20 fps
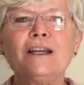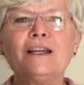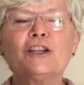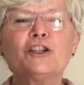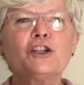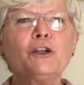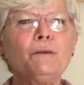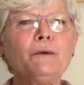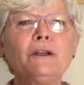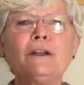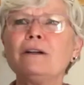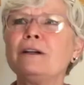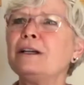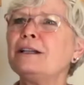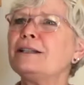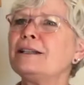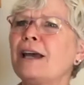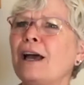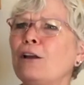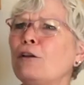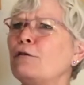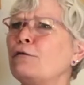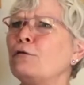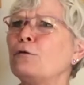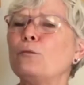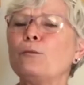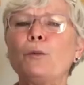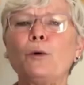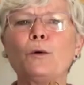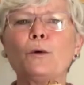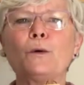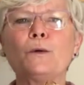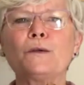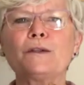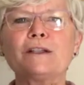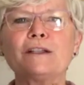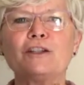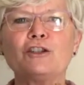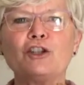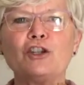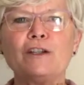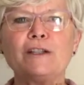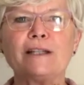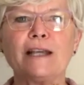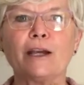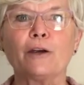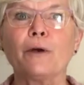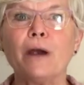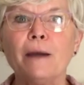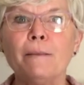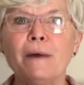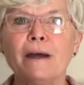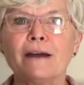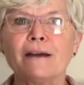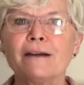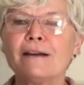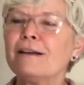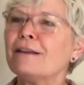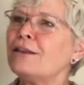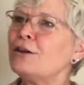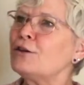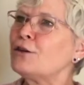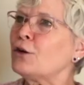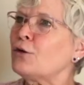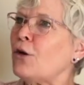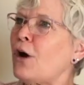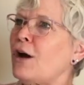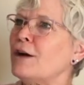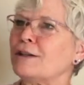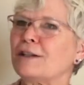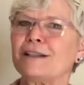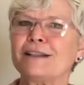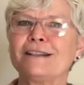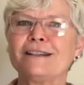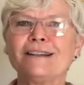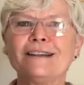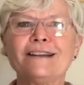she would look at telephone poles and she'd say, "Grandma, there's a cross."